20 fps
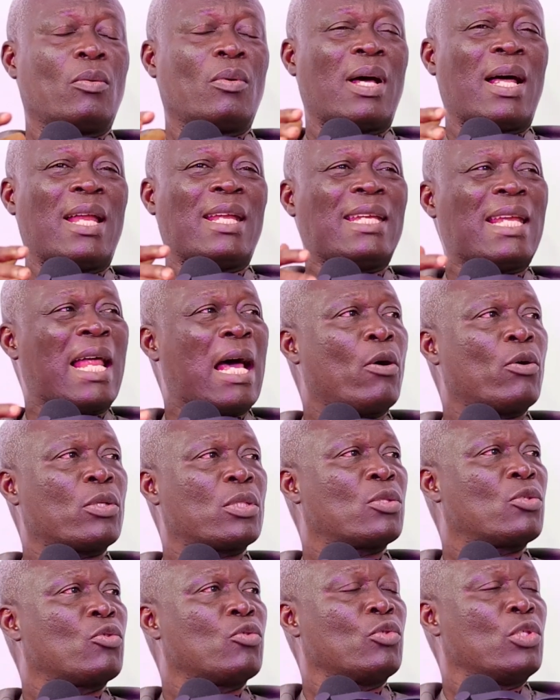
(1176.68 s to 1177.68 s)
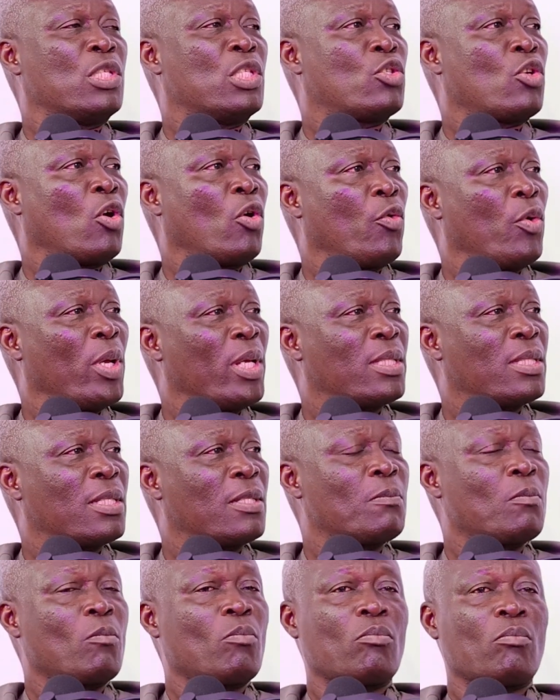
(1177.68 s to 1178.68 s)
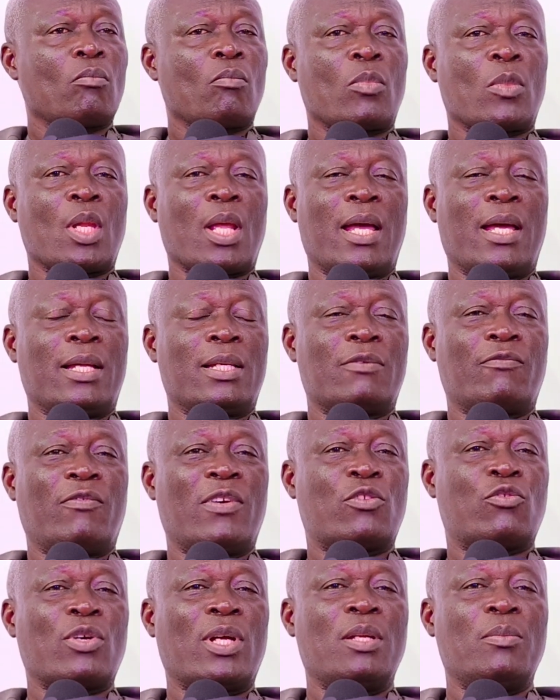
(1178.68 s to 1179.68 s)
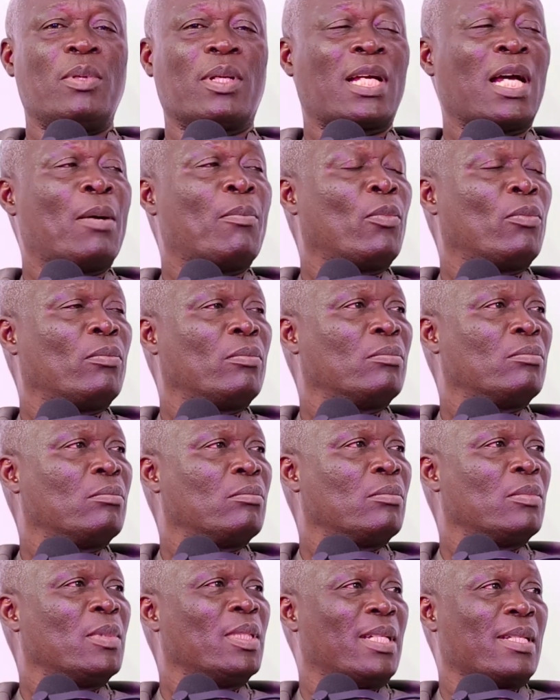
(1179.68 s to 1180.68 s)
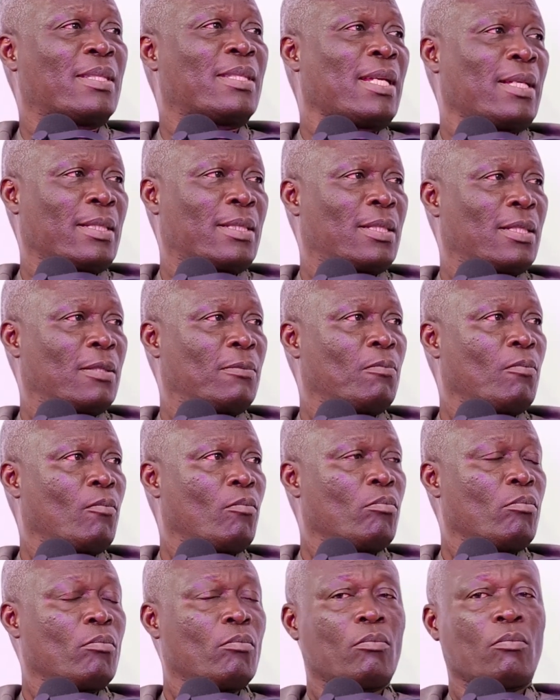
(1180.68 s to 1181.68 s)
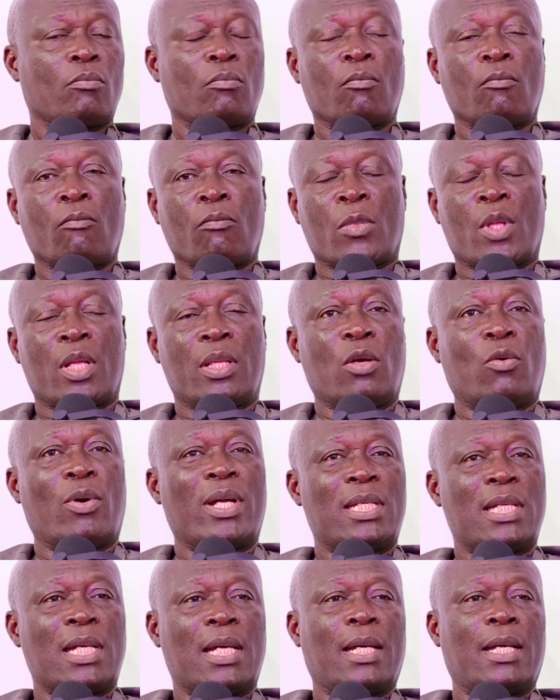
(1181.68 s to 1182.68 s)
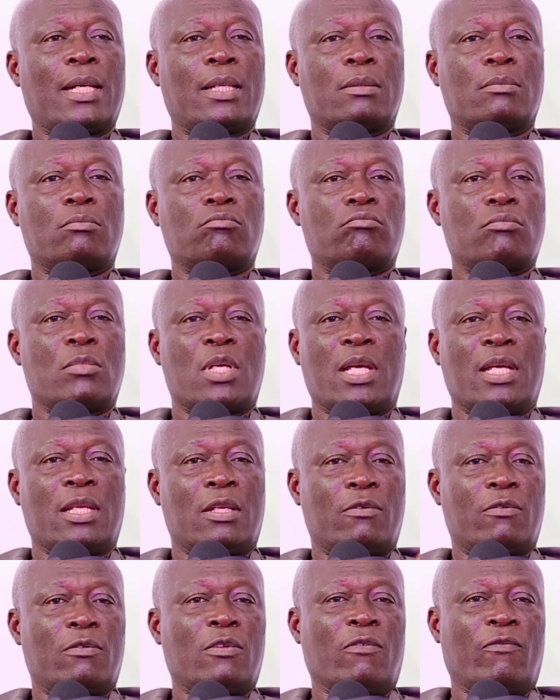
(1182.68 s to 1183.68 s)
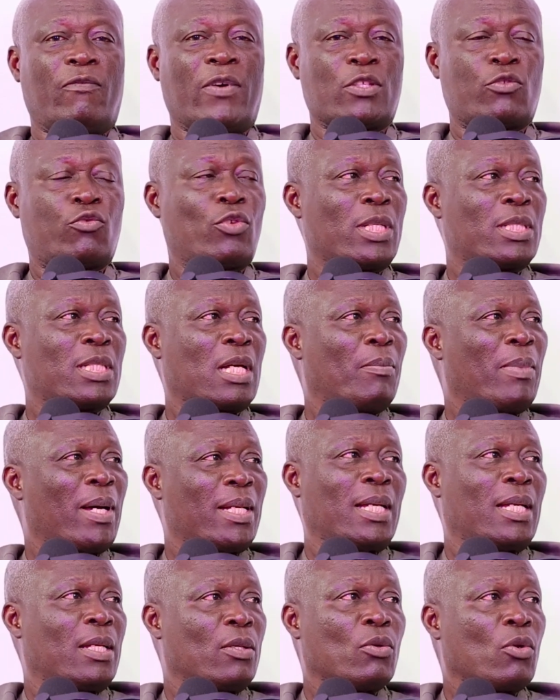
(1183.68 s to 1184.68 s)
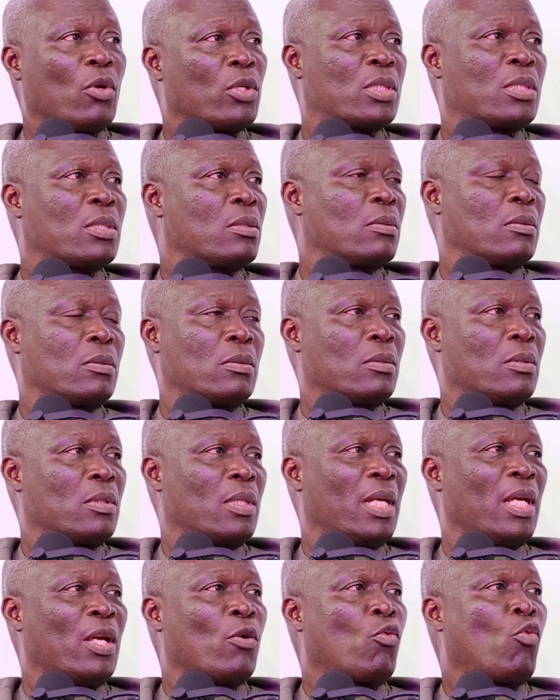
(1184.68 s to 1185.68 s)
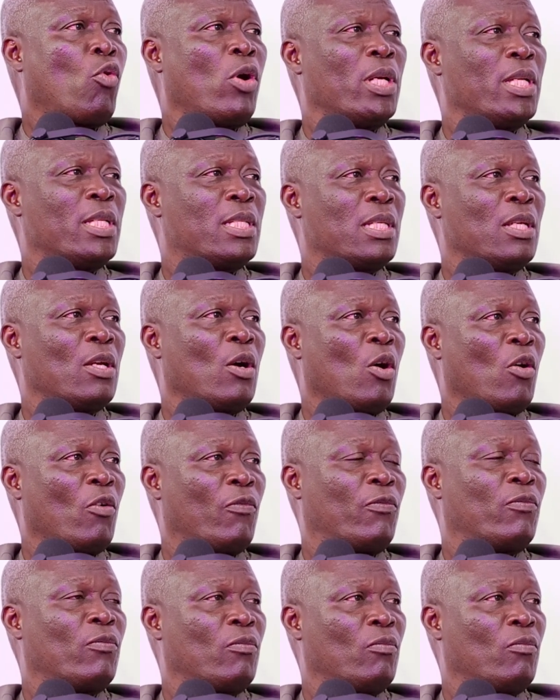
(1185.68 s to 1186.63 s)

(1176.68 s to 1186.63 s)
allowed to deteriorate and virtually become distinct. They were there in infrastructure, but they're not in quality of,